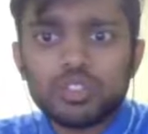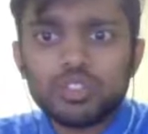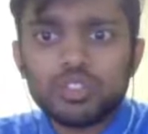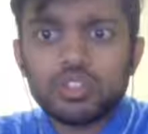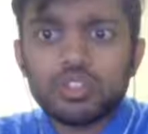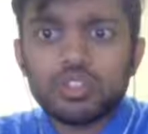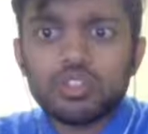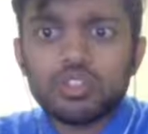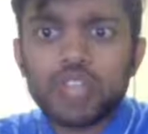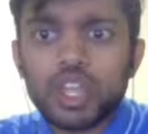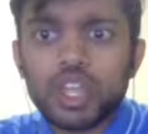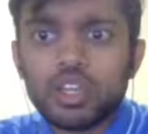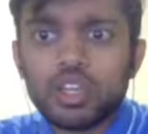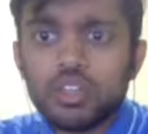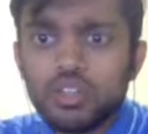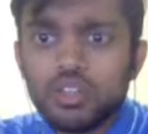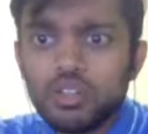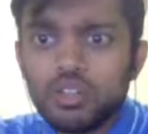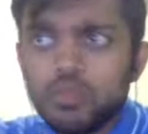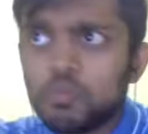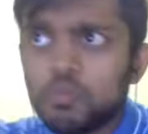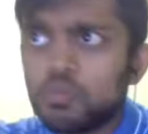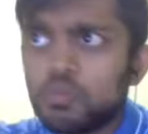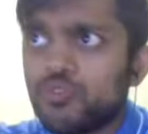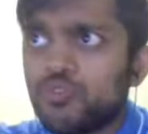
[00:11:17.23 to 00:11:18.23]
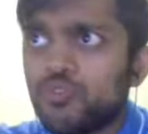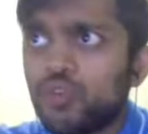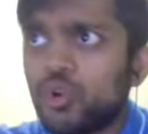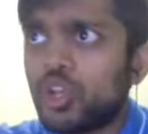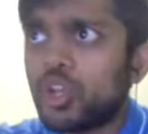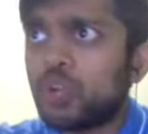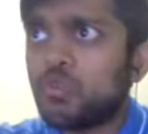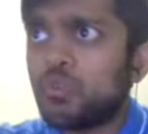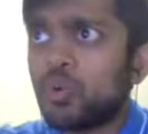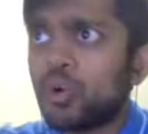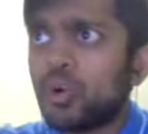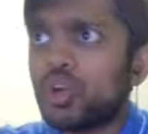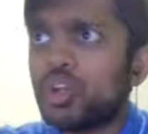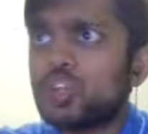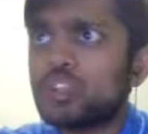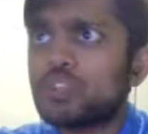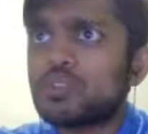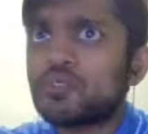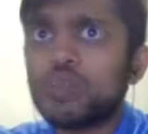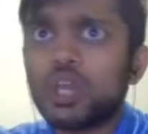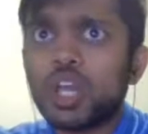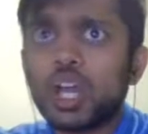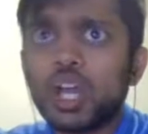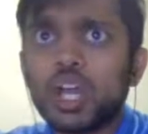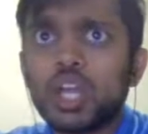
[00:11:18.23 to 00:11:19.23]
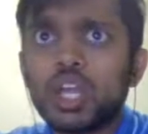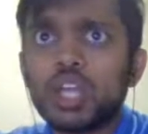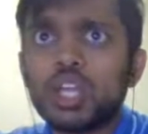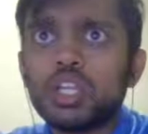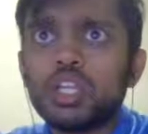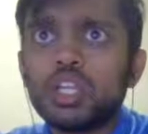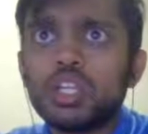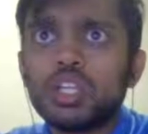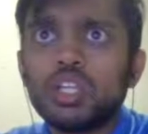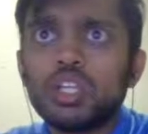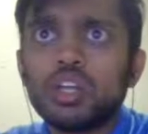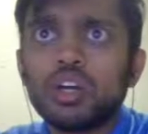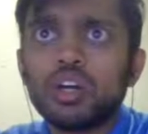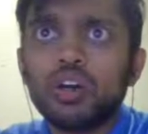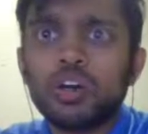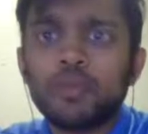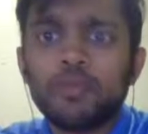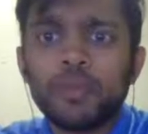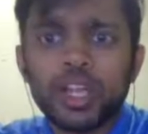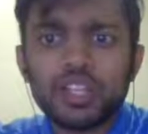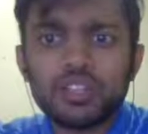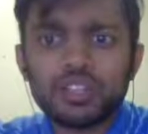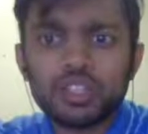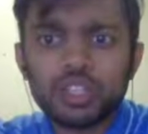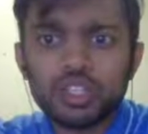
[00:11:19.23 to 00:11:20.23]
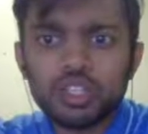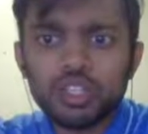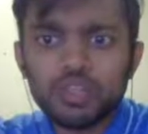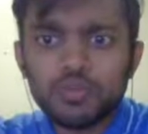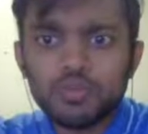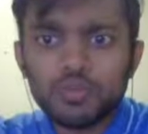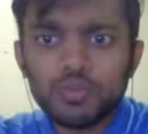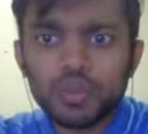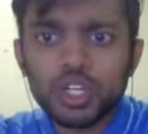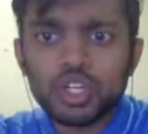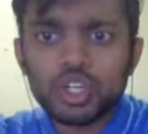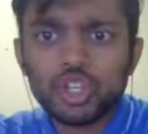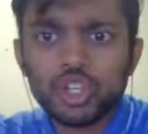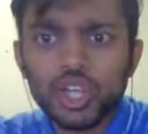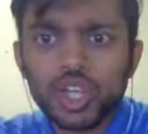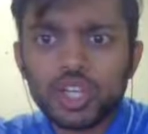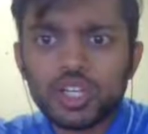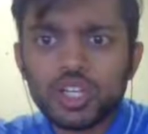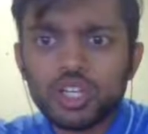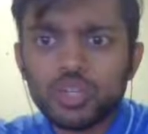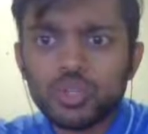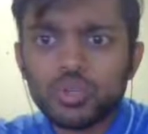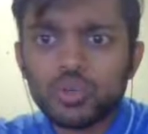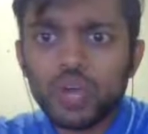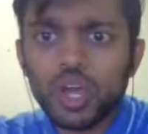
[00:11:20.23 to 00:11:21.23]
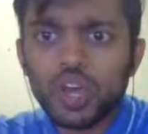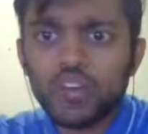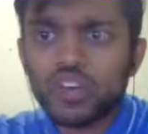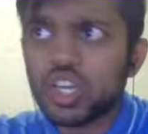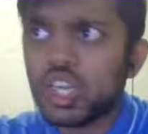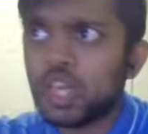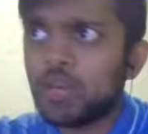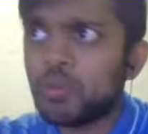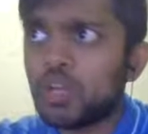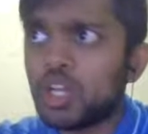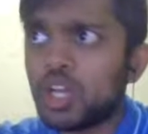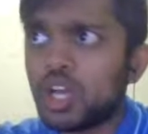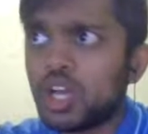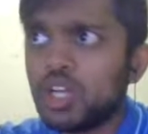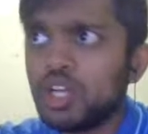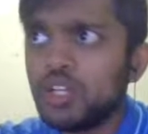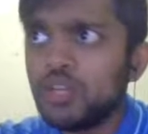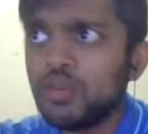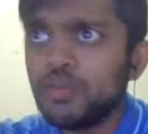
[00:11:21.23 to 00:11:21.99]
second, 14 points behind Man City, but United do have a game in hand.